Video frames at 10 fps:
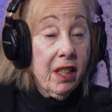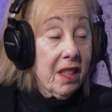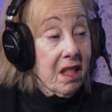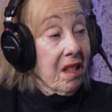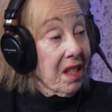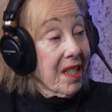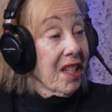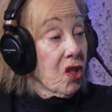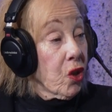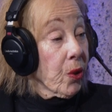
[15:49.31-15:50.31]
It's the
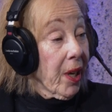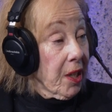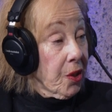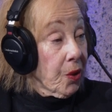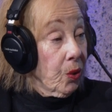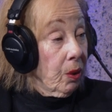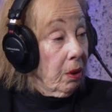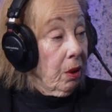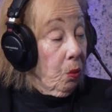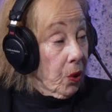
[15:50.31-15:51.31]
six-year high
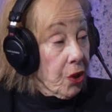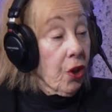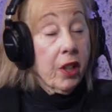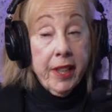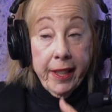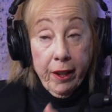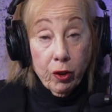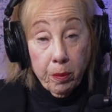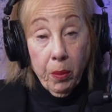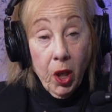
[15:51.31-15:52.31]
school. Mm-hmm. We're talking
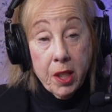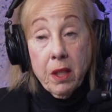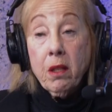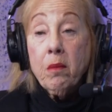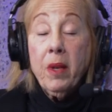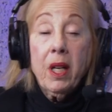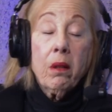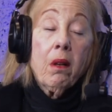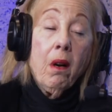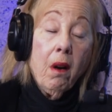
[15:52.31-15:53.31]
here in Boston about